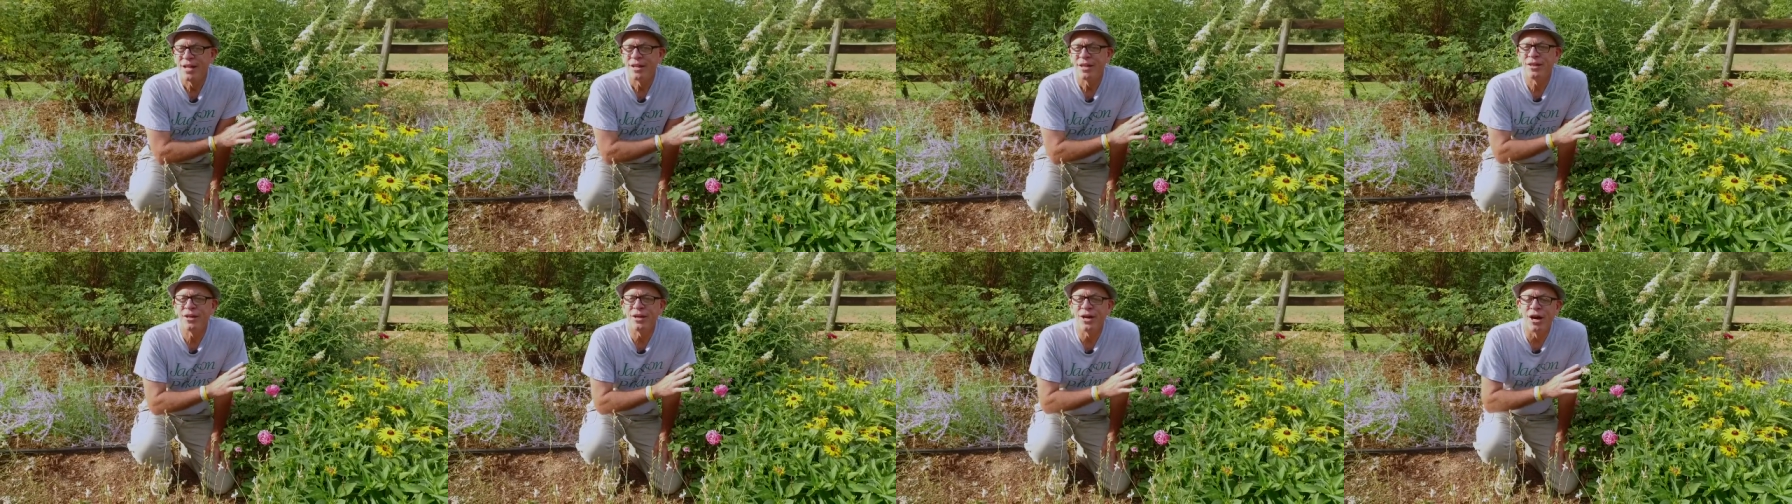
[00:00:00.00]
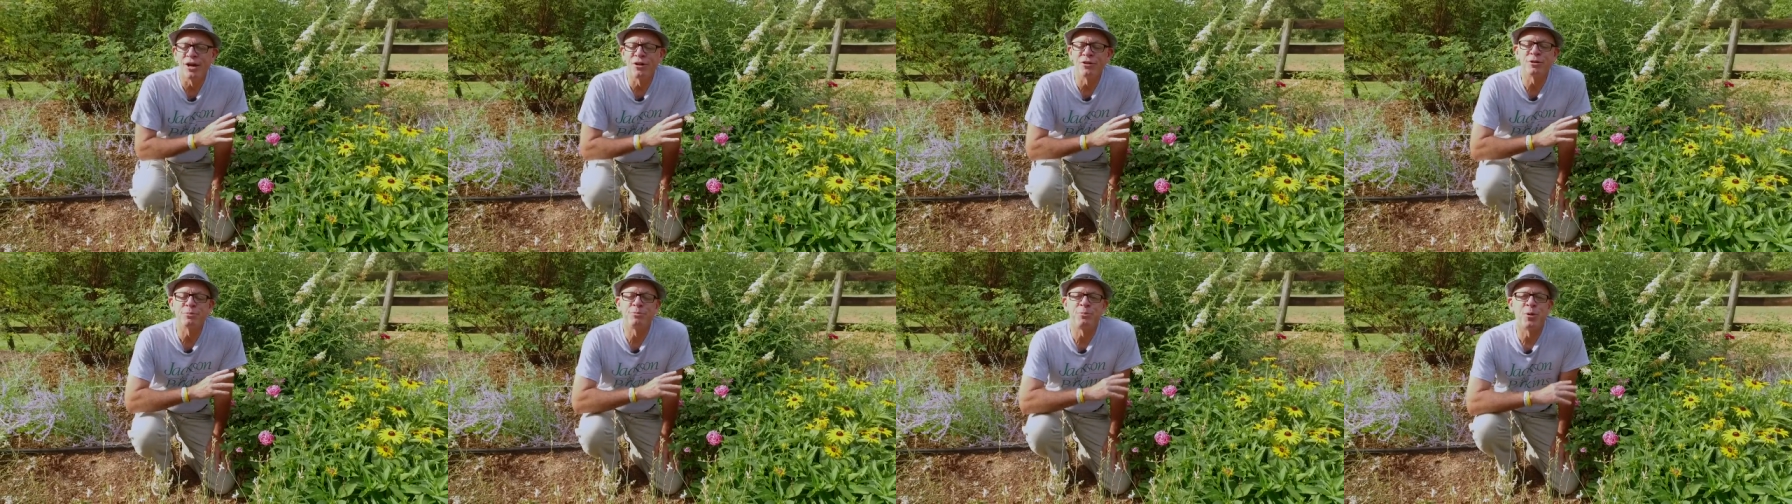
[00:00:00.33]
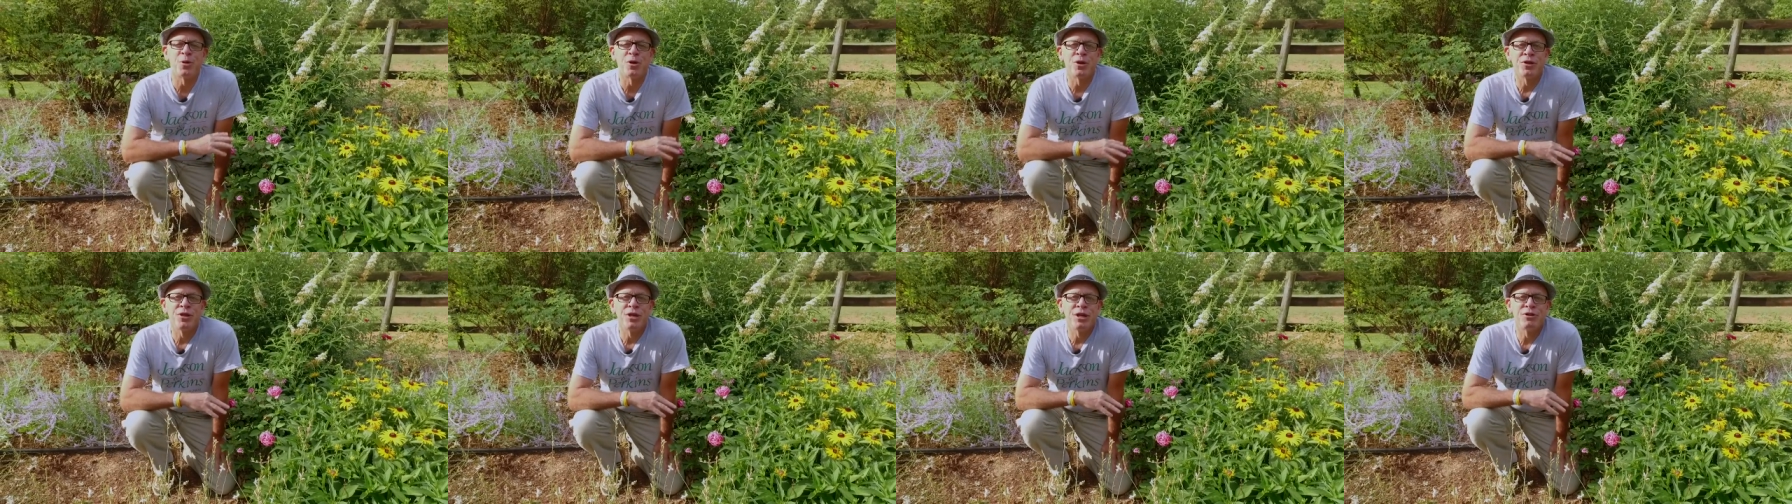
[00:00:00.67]
Now, the other
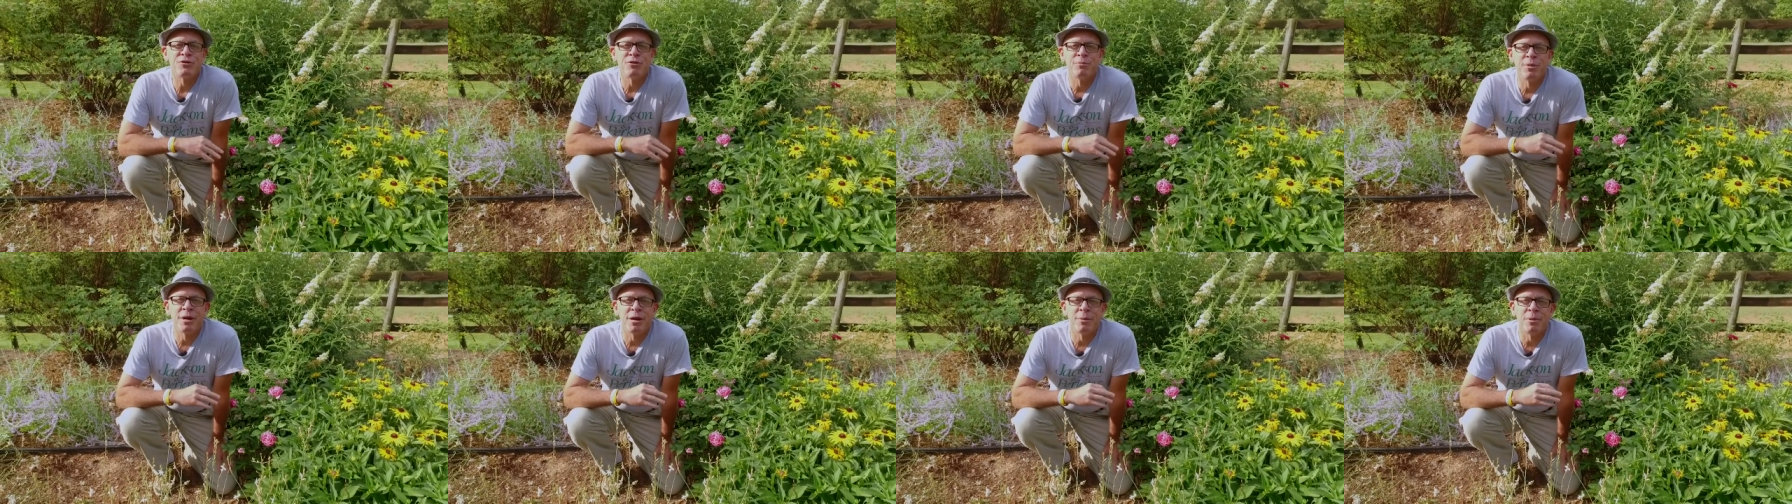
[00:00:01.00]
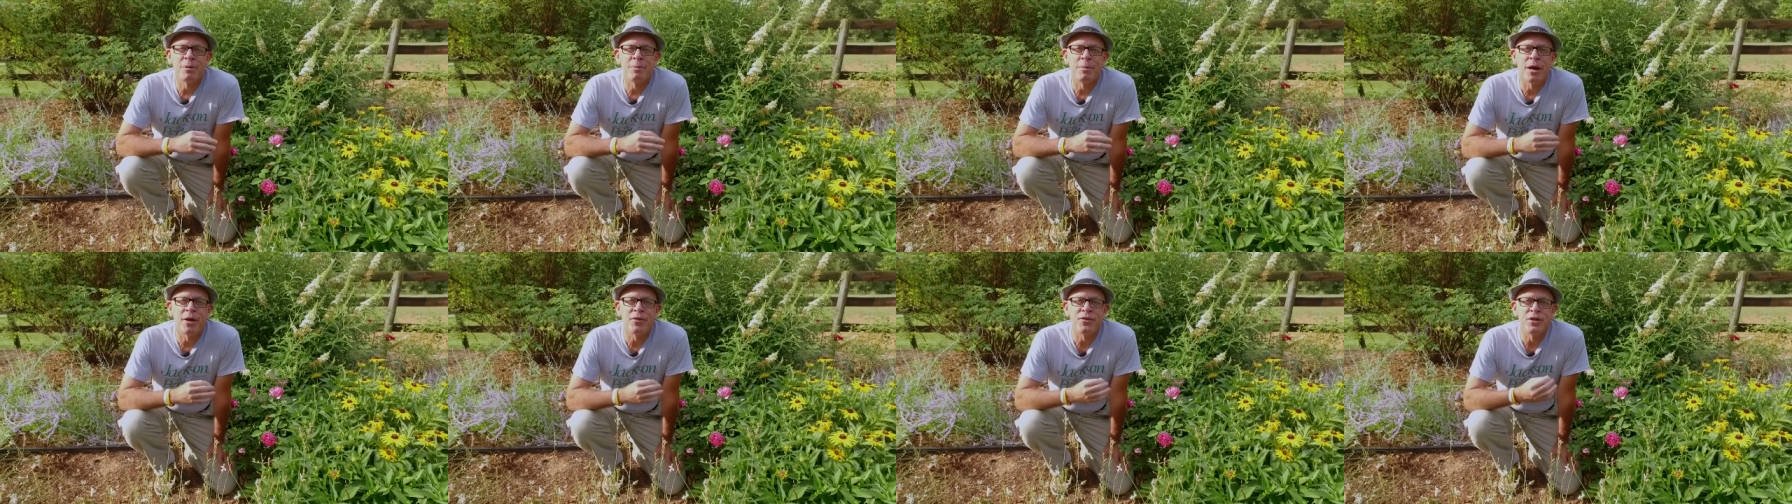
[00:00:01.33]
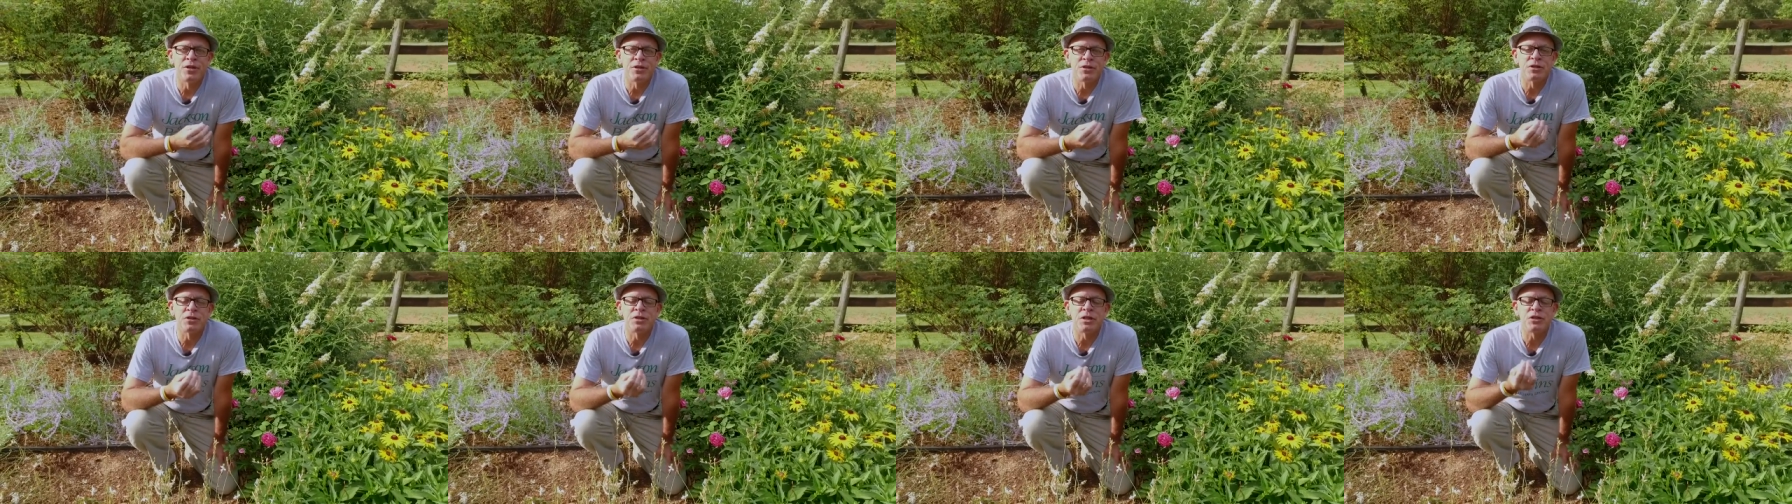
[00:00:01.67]
important thing to remember about
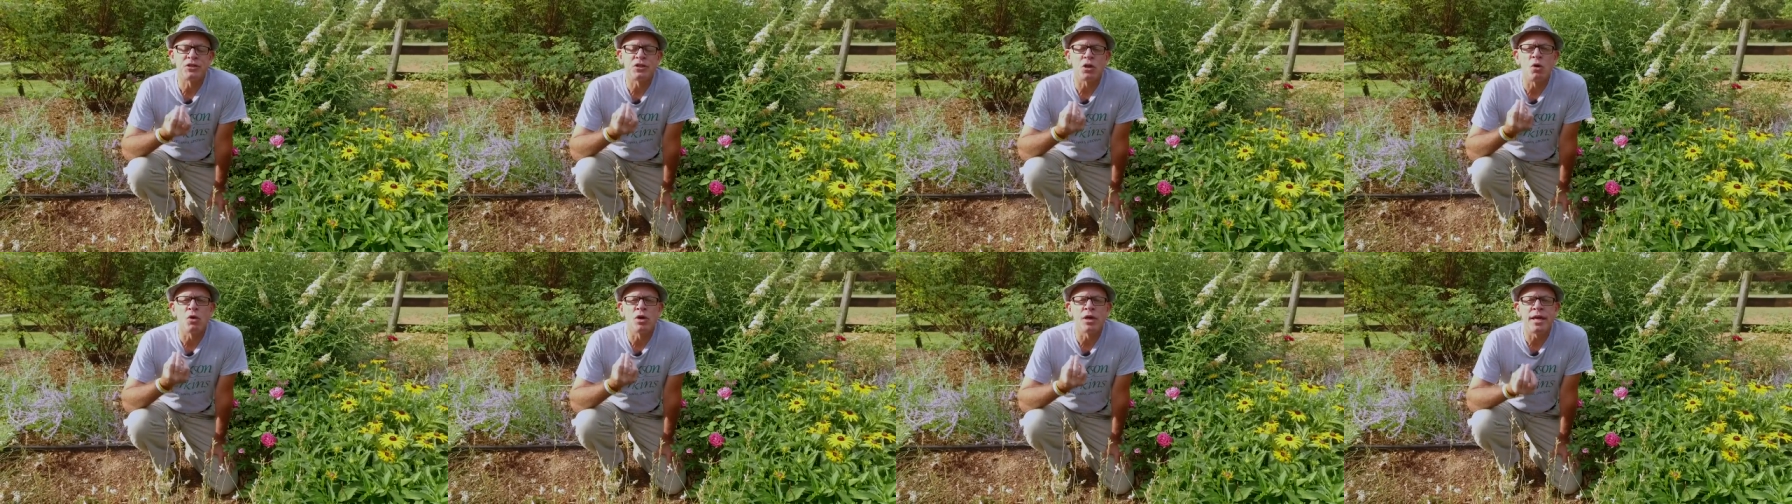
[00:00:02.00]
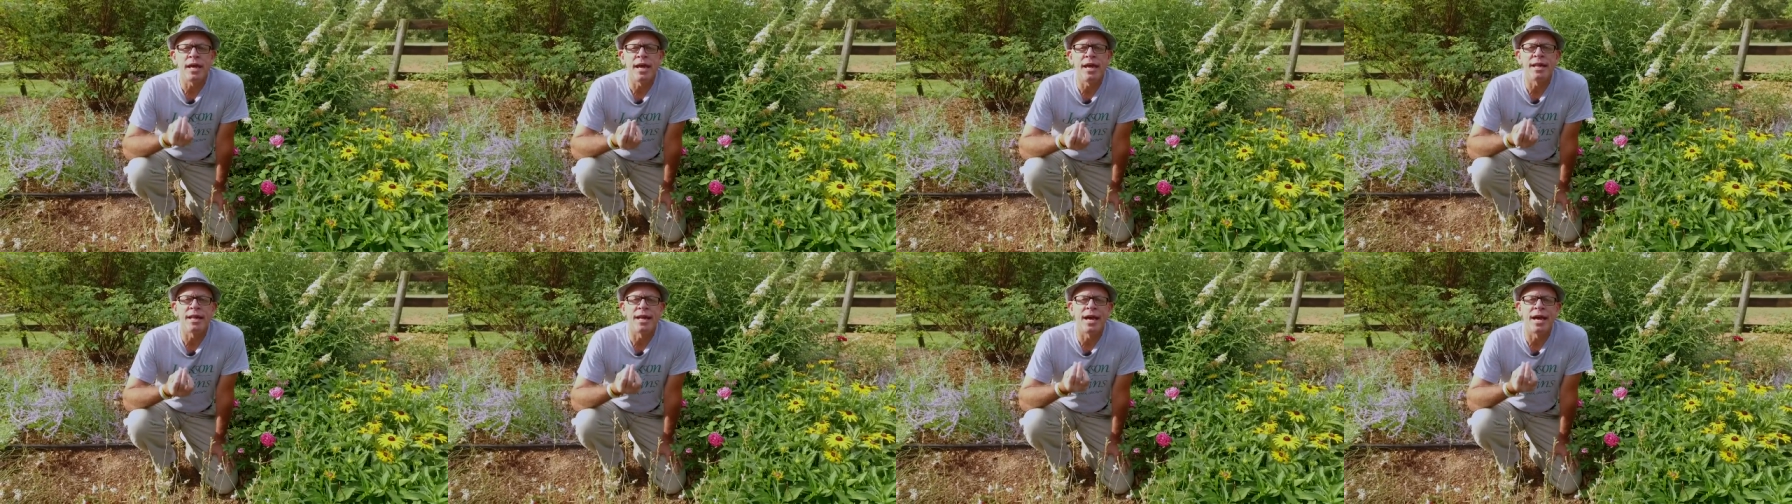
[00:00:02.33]
this is it's okay